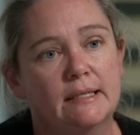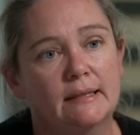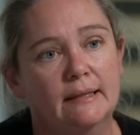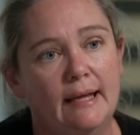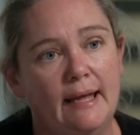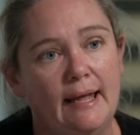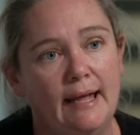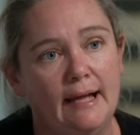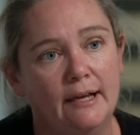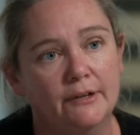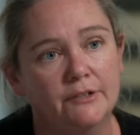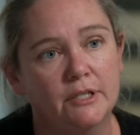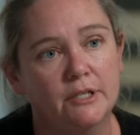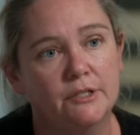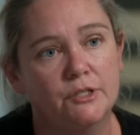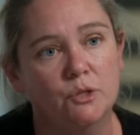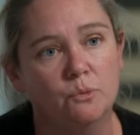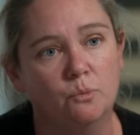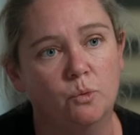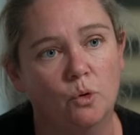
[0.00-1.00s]
allowed
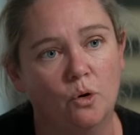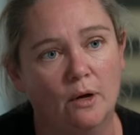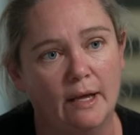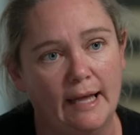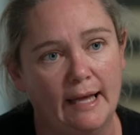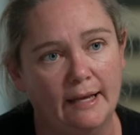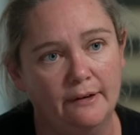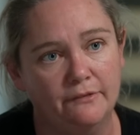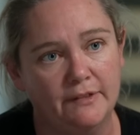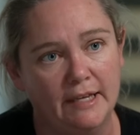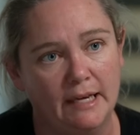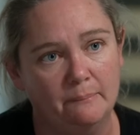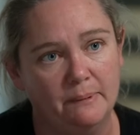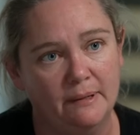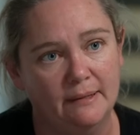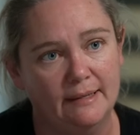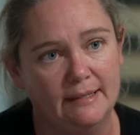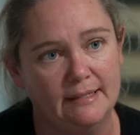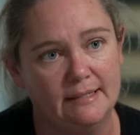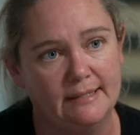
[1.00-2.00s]
to walk out of that
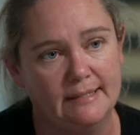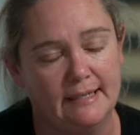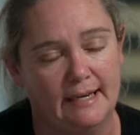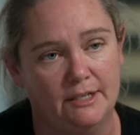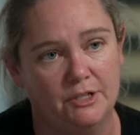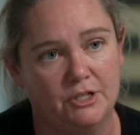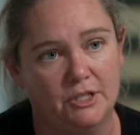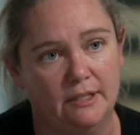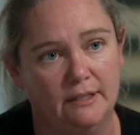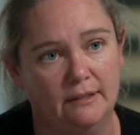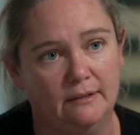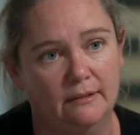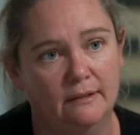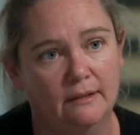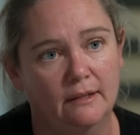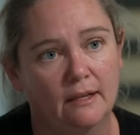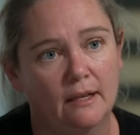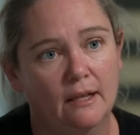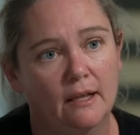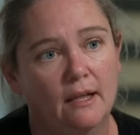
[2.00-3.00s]
police station
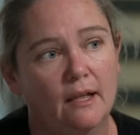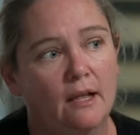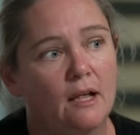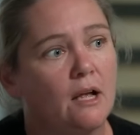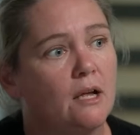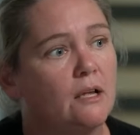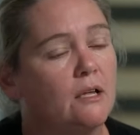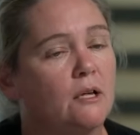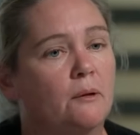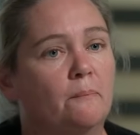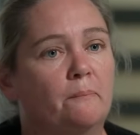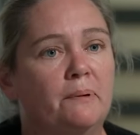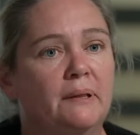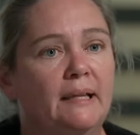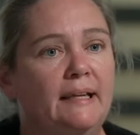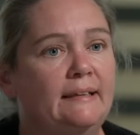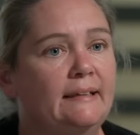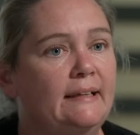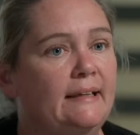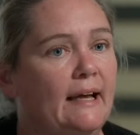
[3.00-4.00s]

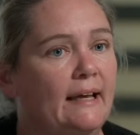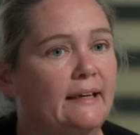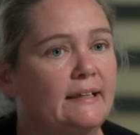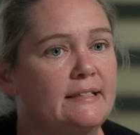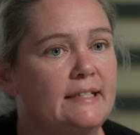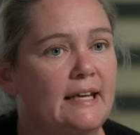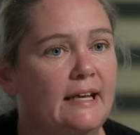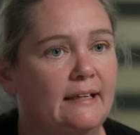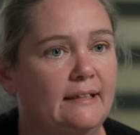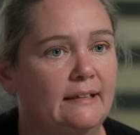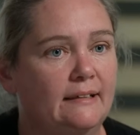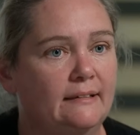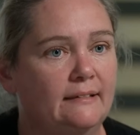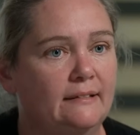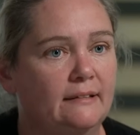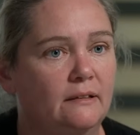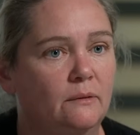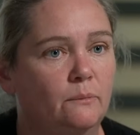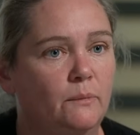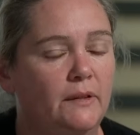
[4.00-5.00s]
completely unattended
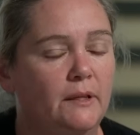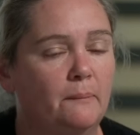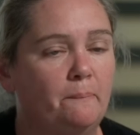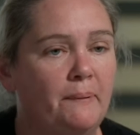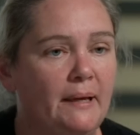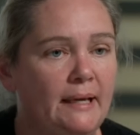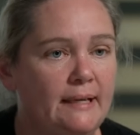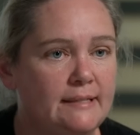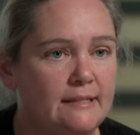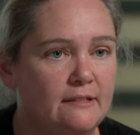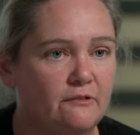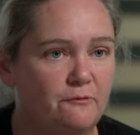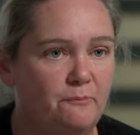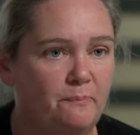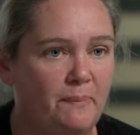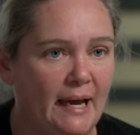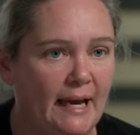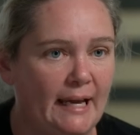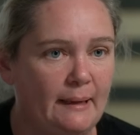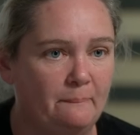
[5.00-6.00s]
with a piece of
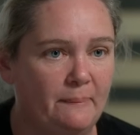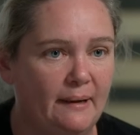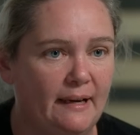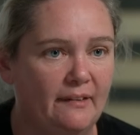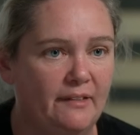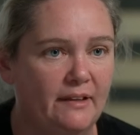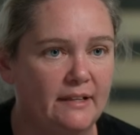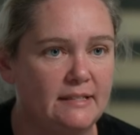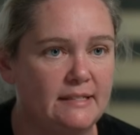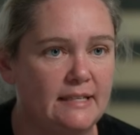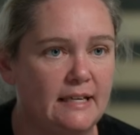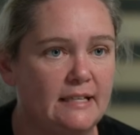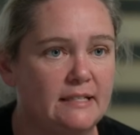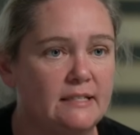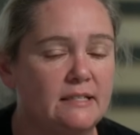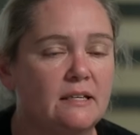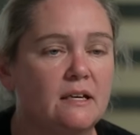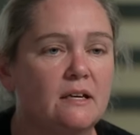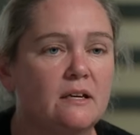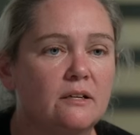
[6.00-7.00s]
paper that
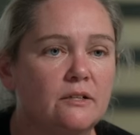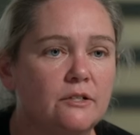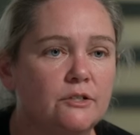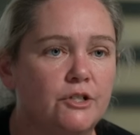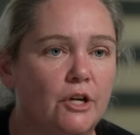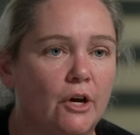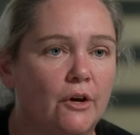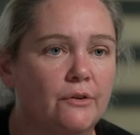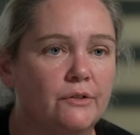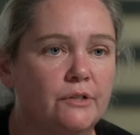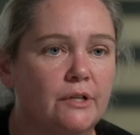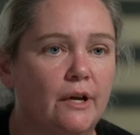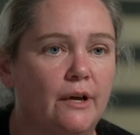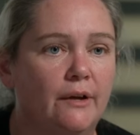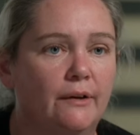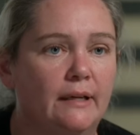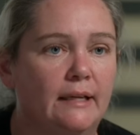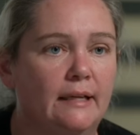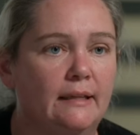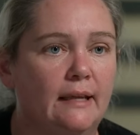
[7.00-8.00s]
says, don't go
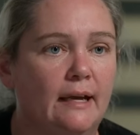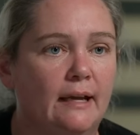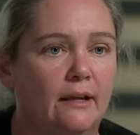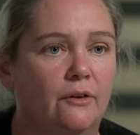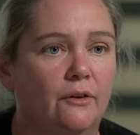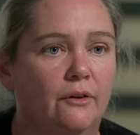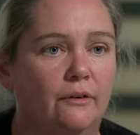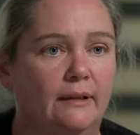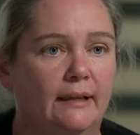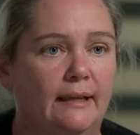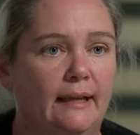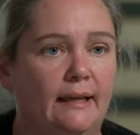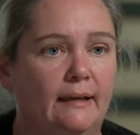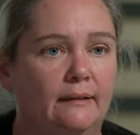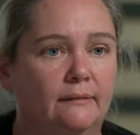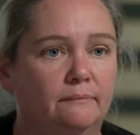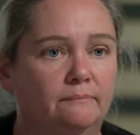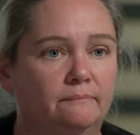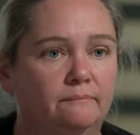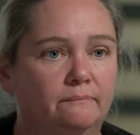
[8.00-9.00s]
near that girl again,